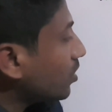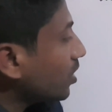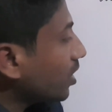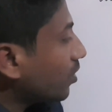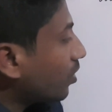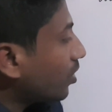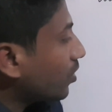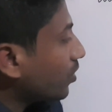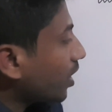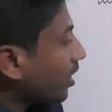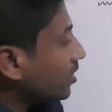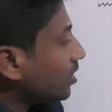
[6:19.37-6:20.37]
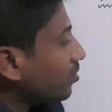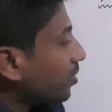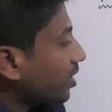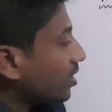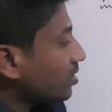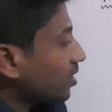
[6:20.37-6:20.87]
equal to a3
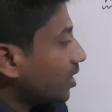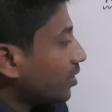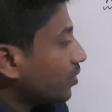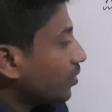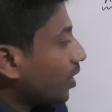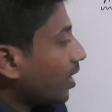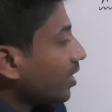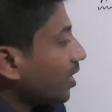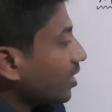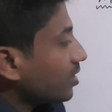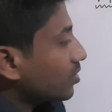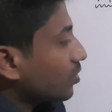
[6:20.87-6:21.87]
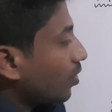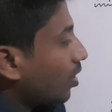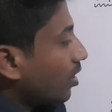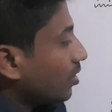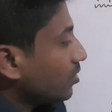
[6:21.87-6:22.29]
minus a2, and like so on.